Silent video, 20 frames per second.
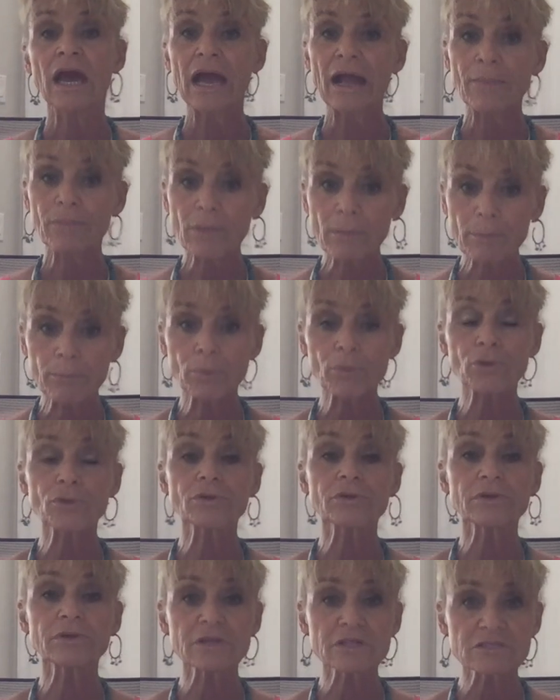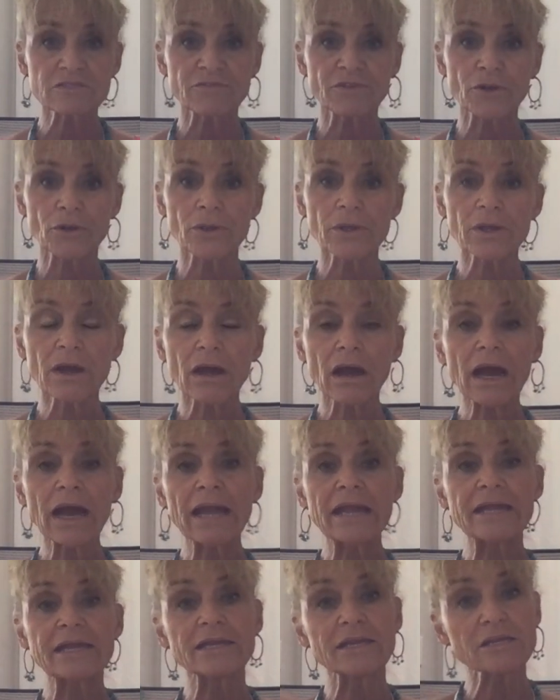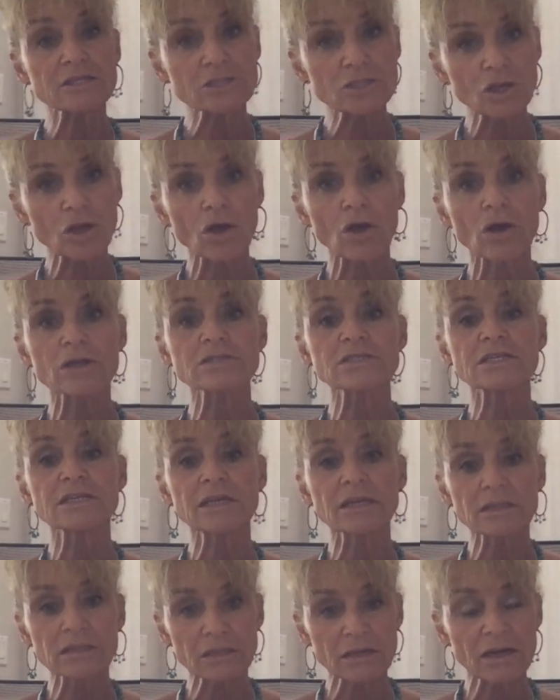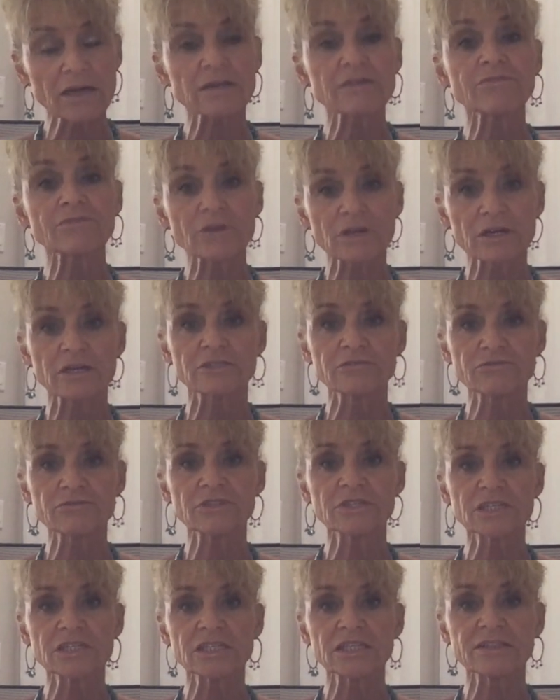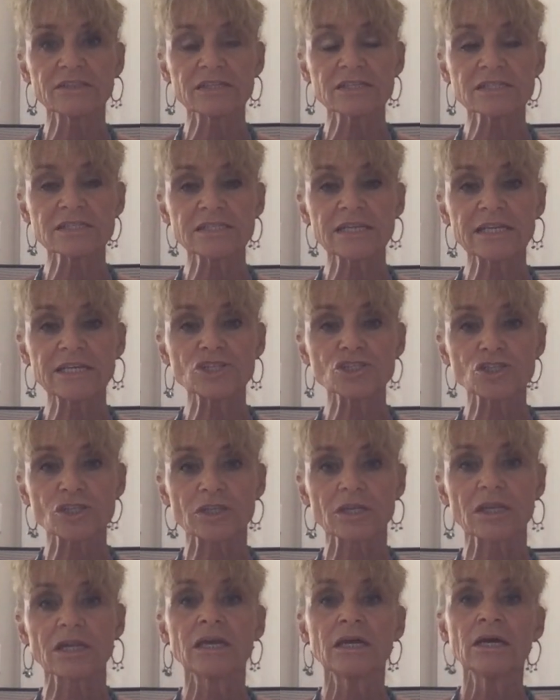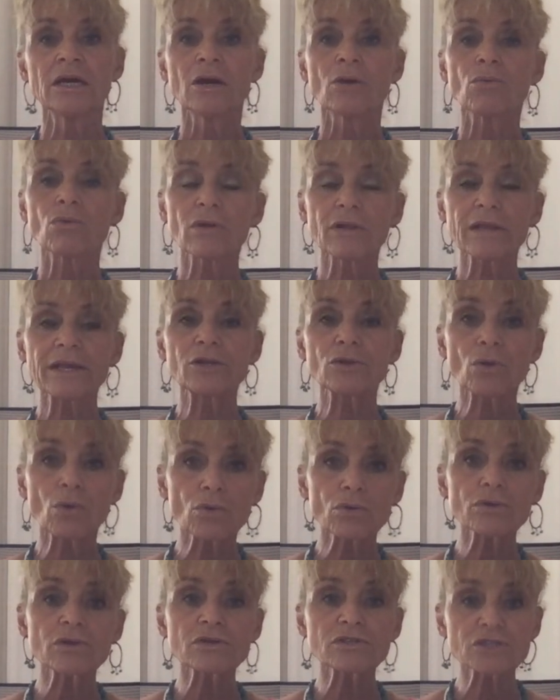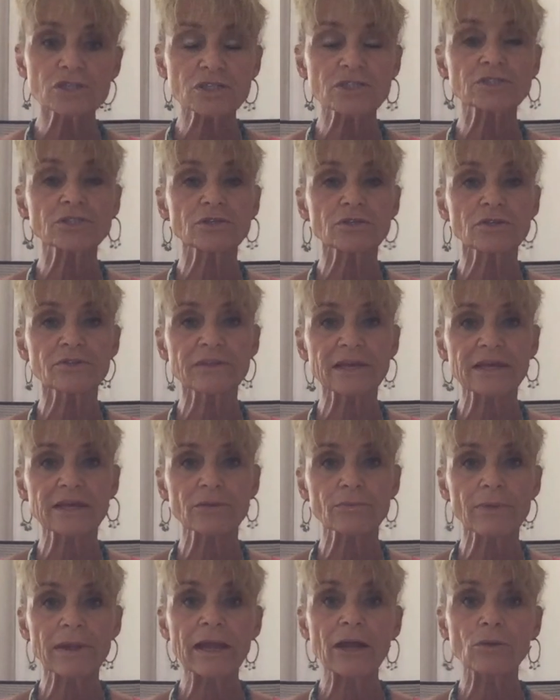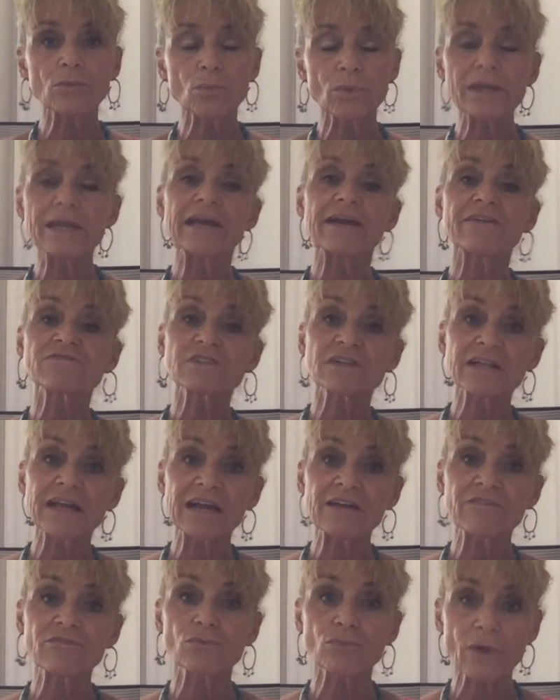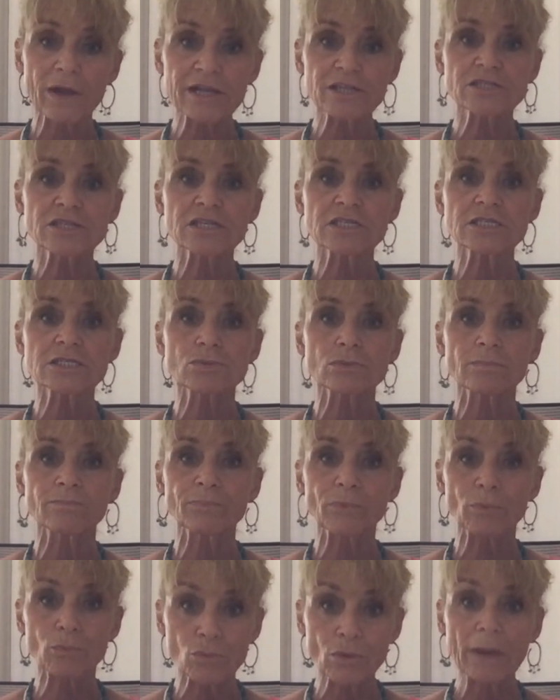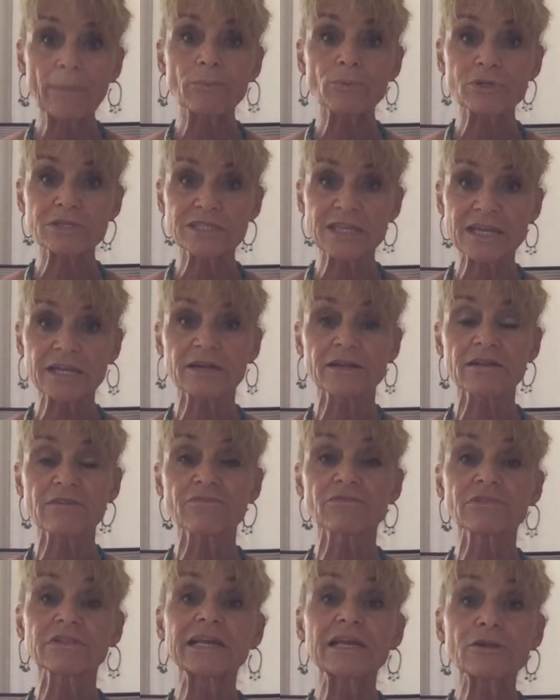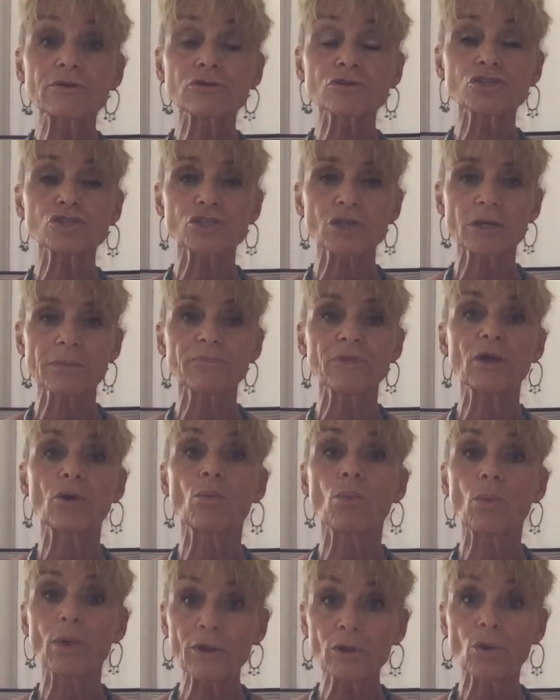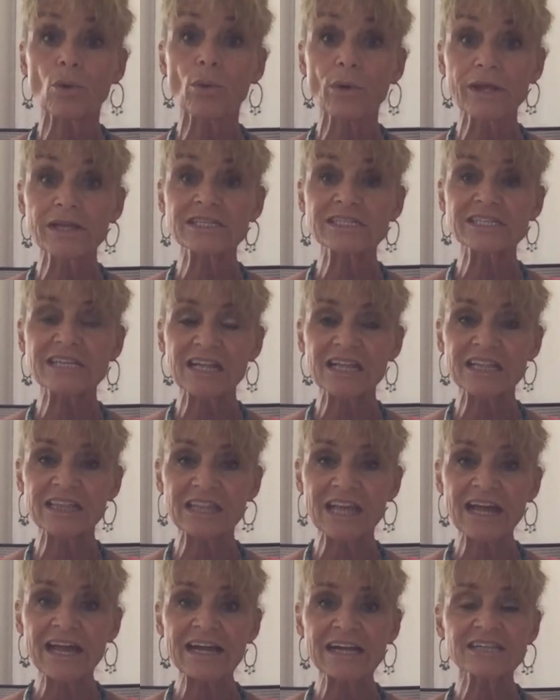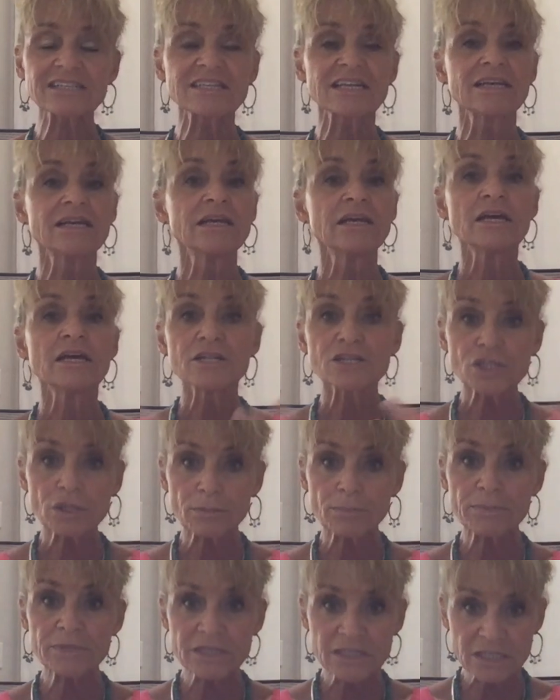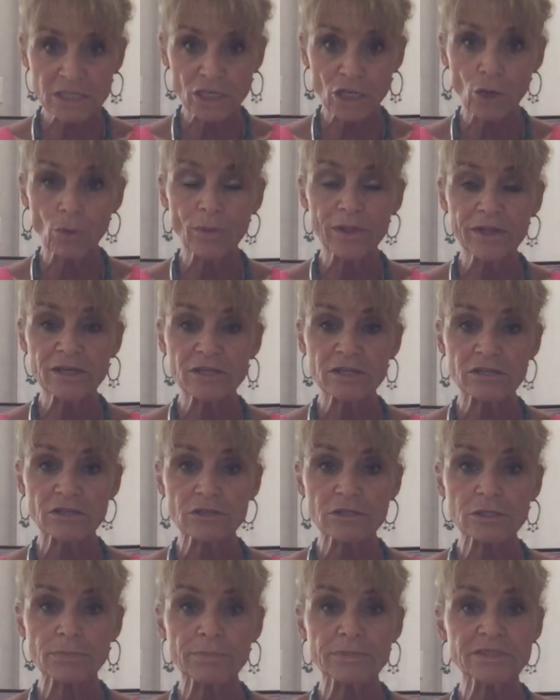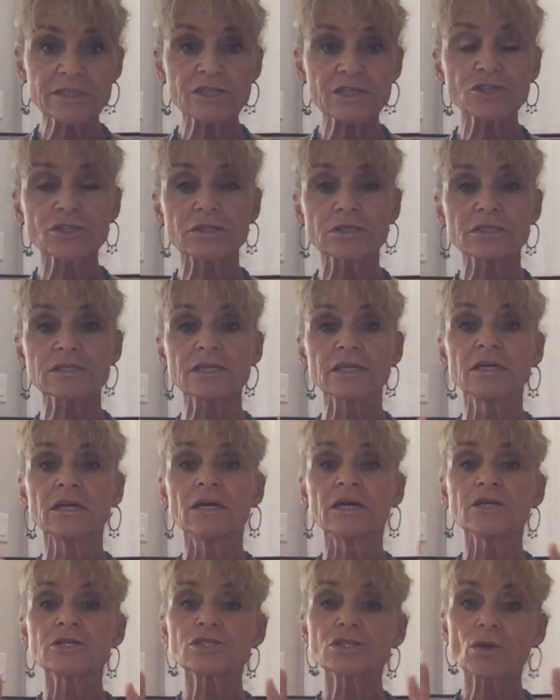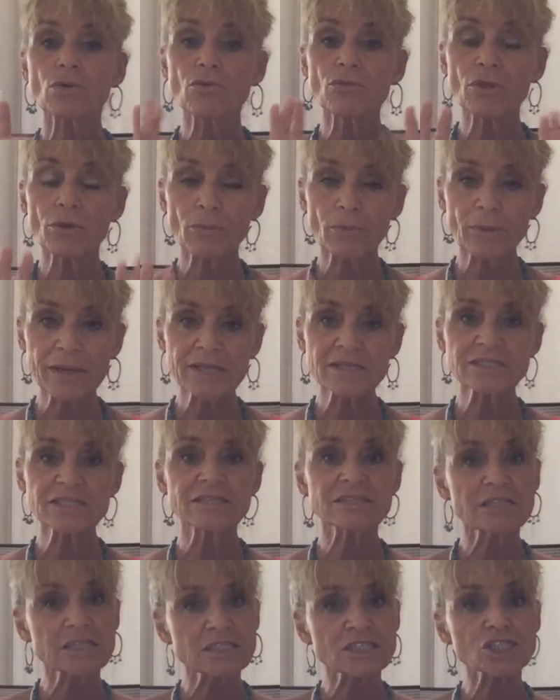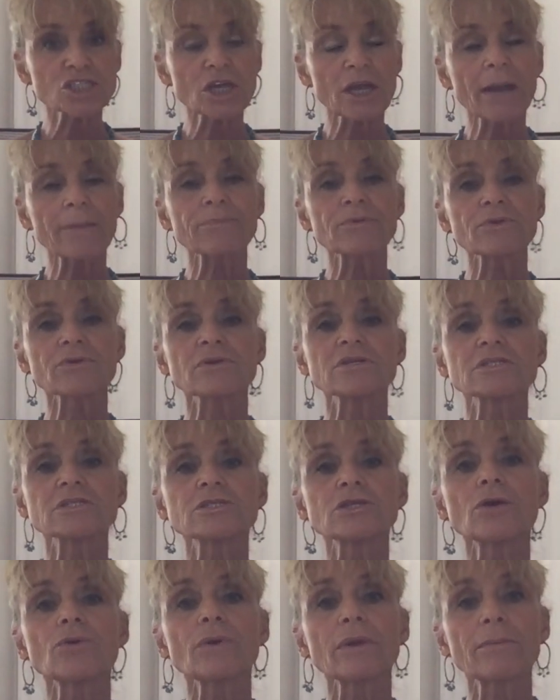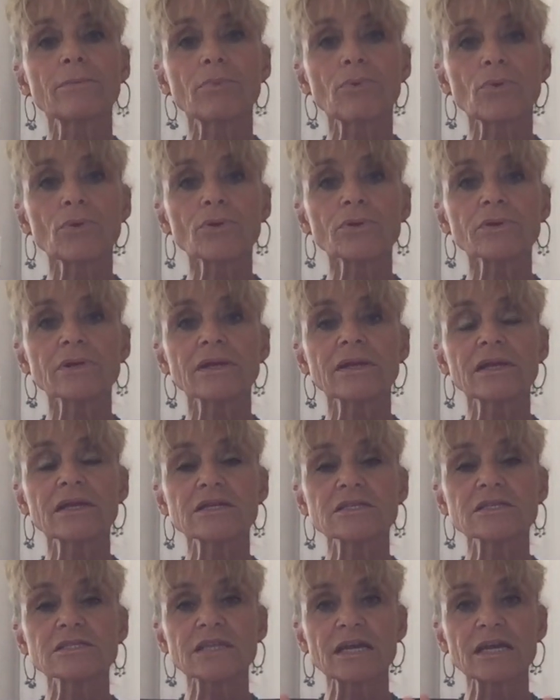and the burden is very high, and it's causing a lot of conflict in this nation. Well, in order to turn that around, we have to have righteous representative leadership that we're going to elect to go into those positions. So the reason this chapter is so important is